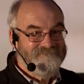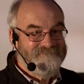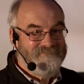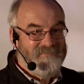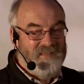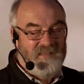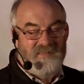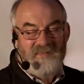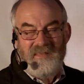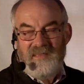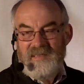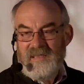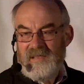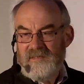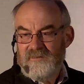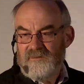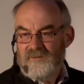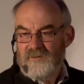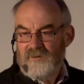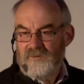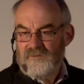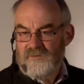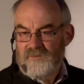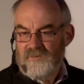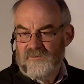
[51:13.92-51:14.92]
Then they hand
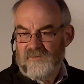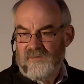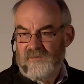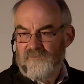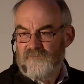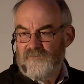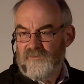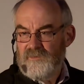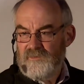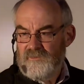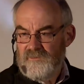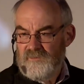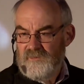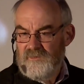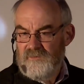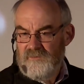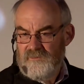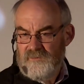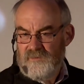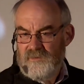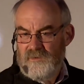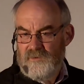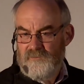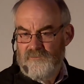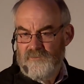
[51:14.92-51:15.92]
it on to San
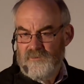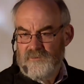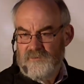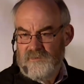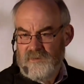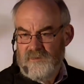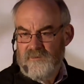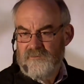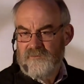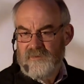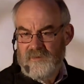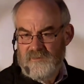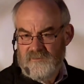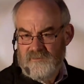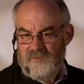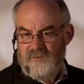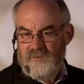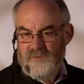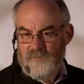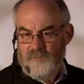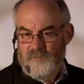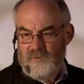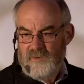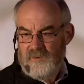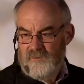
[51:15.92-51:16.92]
Francisco for another
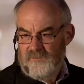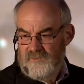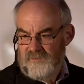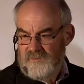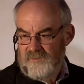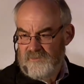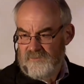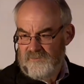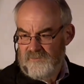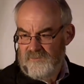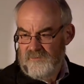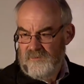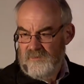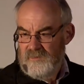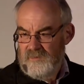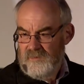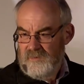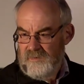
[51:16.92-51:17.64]
8-hour process.